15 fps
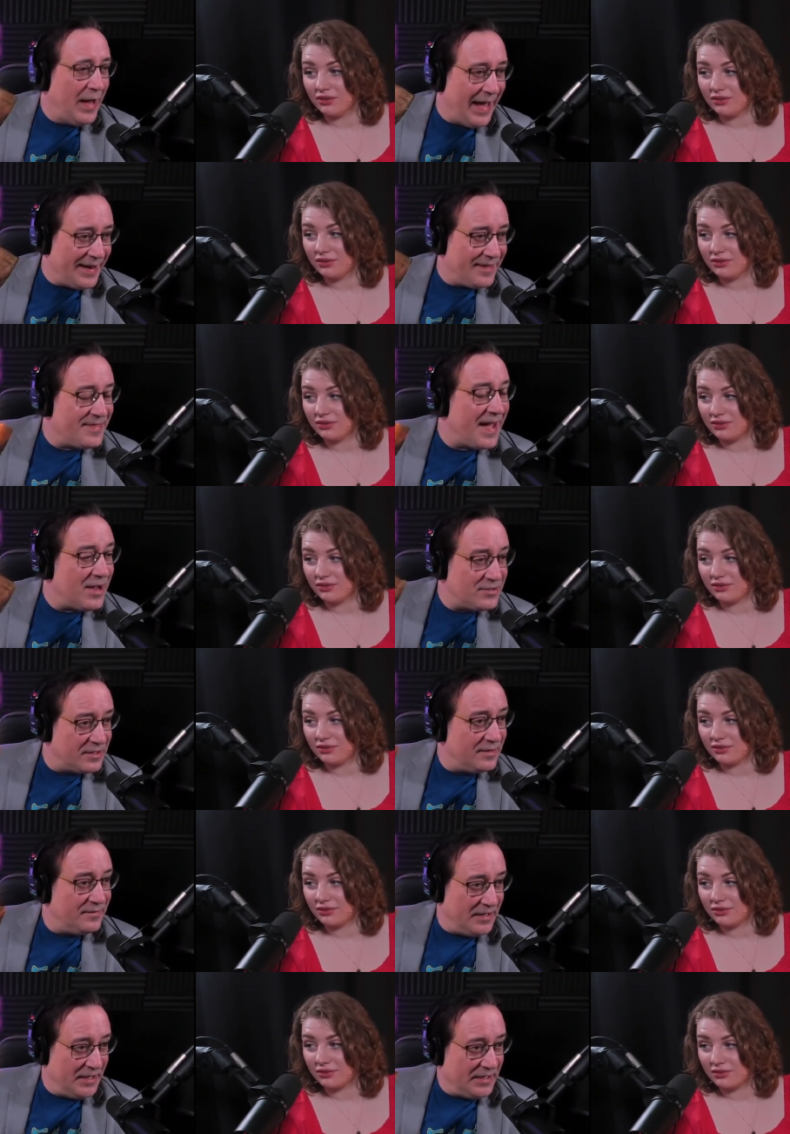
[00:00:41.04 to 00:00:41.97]
Speaker 1: had a
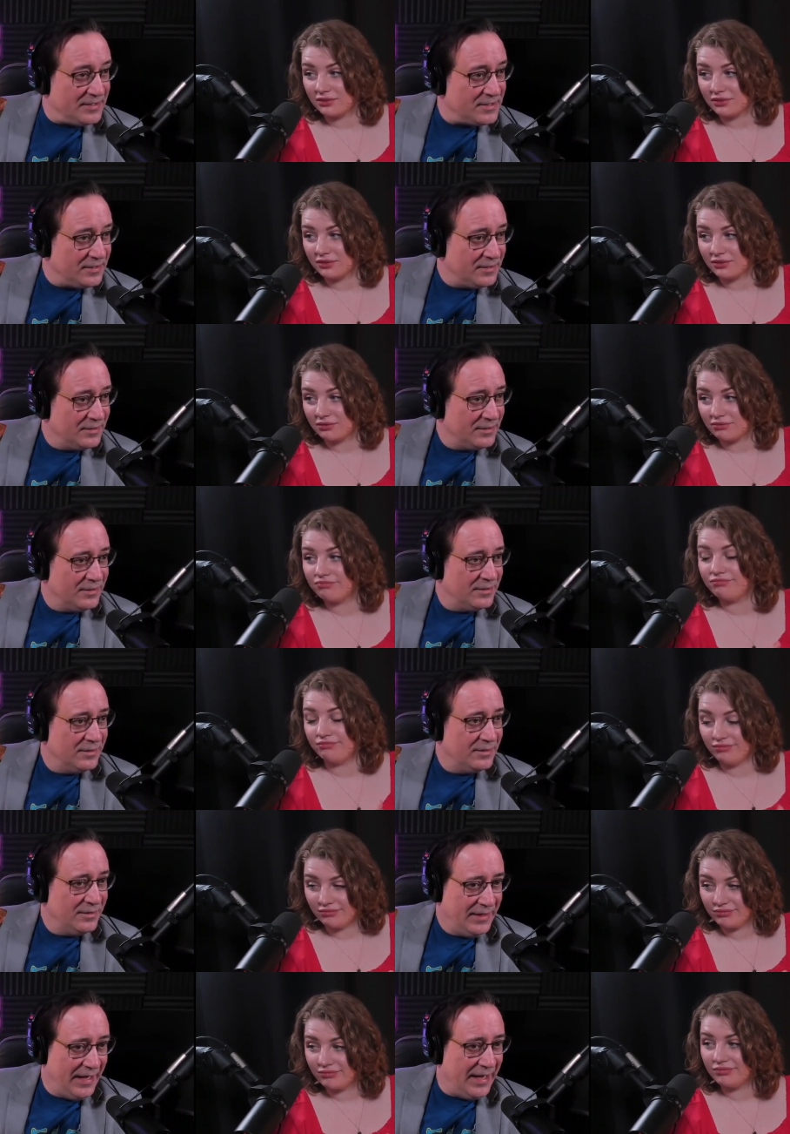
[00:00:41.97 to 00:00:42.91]
thousand of these, mm -hmm.
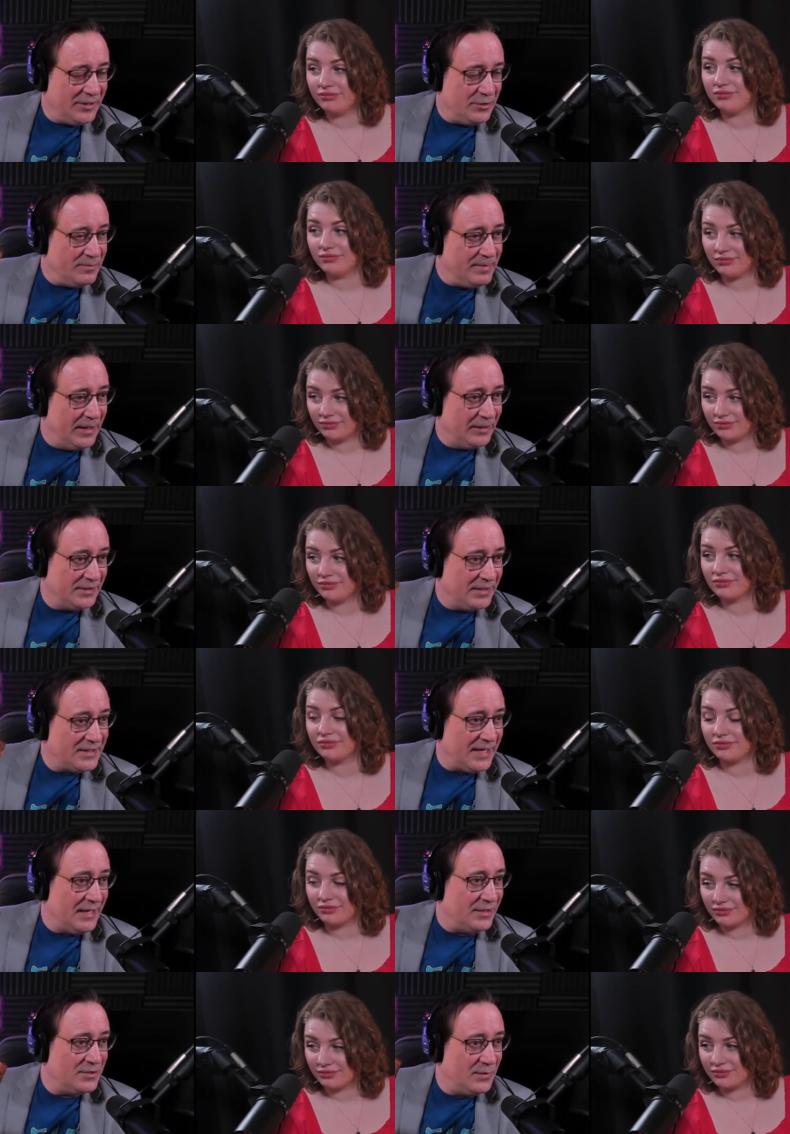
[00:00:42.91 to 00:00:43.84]
yeah, you'd melt it
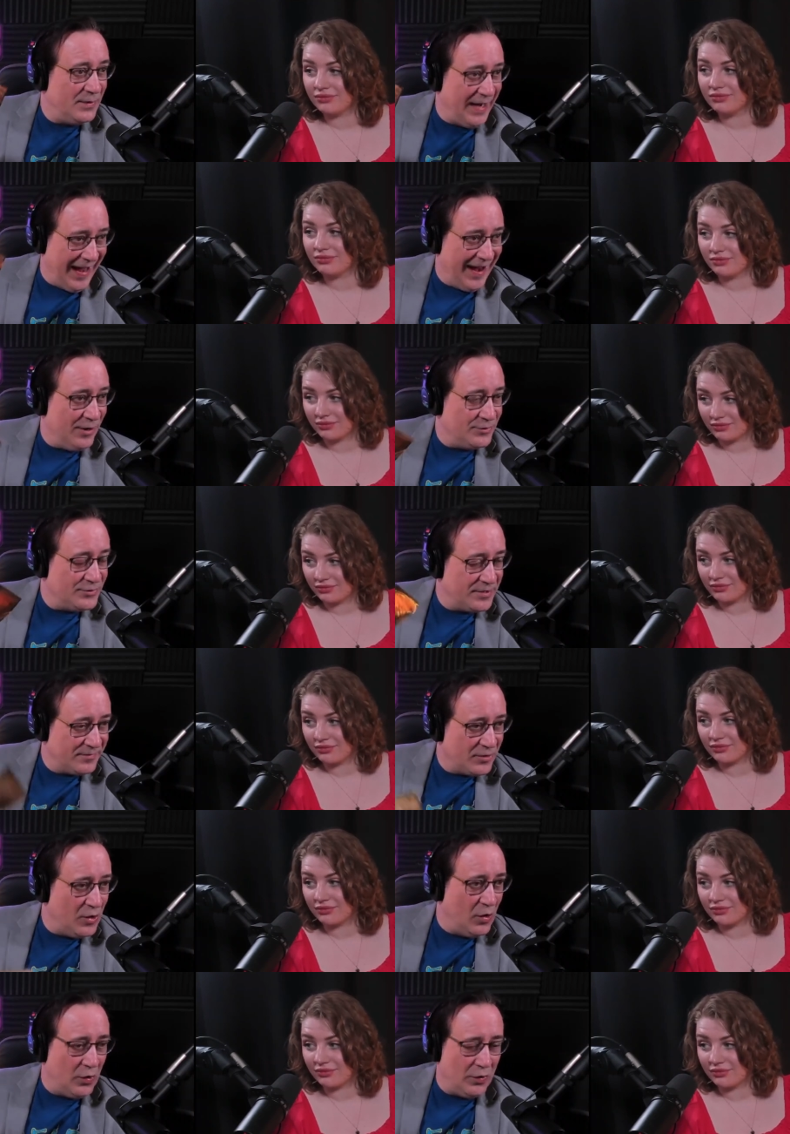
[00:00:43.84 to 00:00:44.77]
down to an ounce of
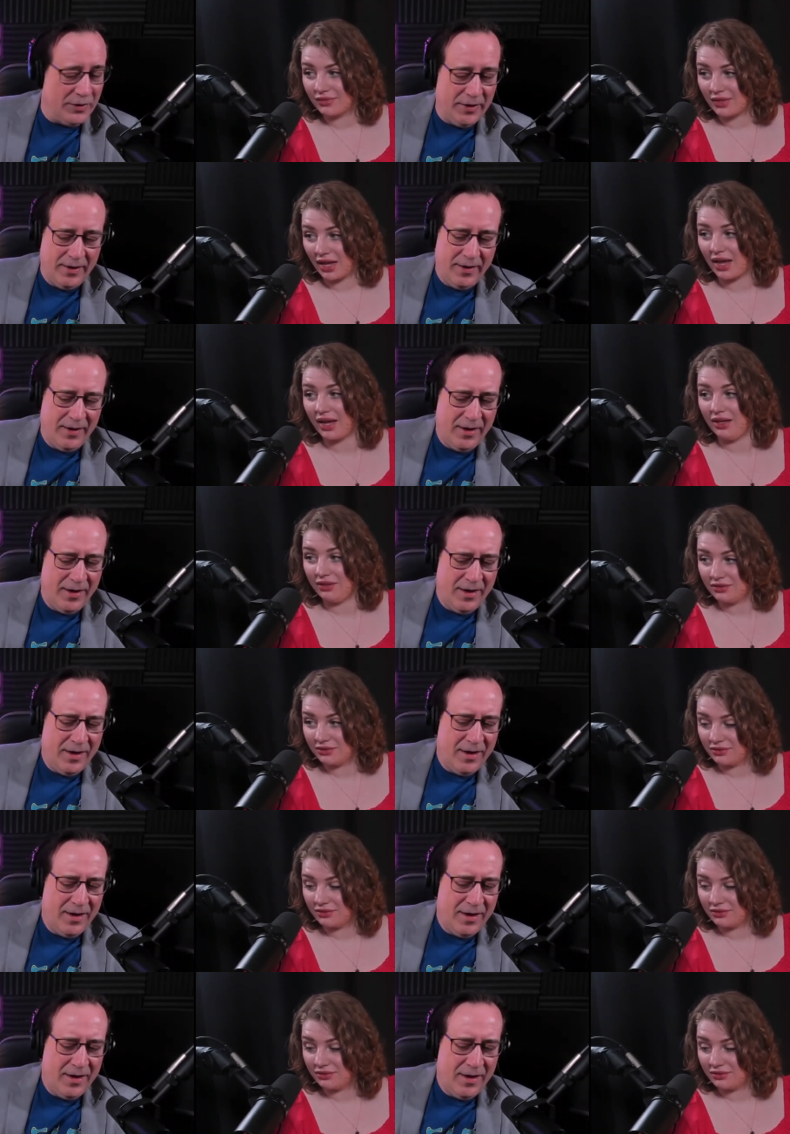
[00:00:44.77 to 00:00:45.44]
gold. Uh huh.